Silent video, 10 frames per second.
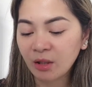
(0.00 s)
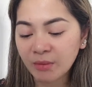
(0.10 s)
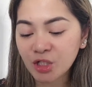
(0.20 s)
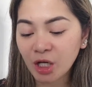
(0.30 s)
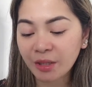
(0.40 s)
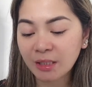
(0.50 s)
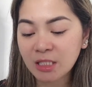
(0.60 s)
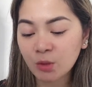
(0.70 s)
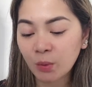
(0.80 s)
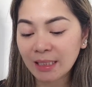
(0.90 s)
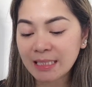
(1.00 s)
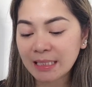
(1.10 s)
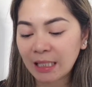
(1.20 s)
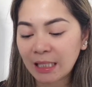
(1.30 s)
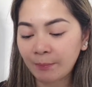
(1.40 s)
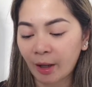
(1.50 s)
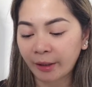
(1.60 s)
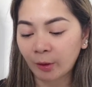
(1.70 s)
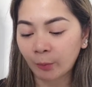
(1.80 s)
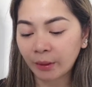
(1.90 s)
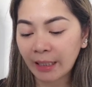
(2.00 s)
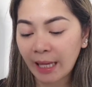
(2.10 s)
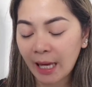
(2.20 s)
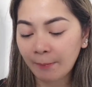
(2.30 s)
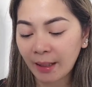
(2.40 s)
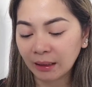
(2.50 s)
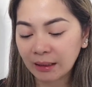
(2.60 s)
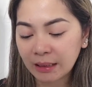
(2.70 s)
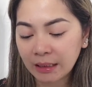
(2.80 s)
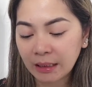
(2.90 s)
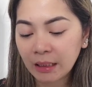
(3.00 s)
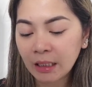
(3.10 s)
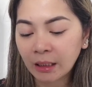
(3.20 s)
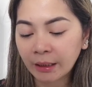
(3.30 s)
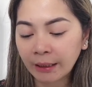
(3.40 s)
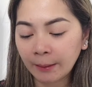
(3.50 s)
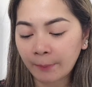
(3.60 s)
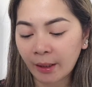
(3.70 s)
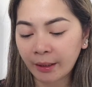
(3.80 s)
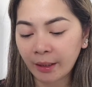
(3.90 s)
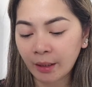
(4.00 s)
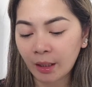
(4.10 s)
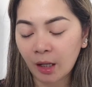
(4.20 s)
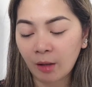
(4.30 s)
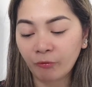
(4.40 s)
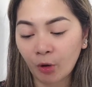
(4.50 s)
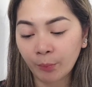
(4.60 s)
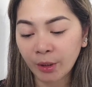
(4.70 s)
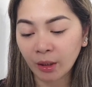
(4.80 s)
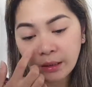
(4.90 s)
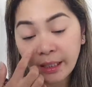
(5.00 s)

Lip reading: strengthens weakened skin barrier with MLE, Real Barrier formula.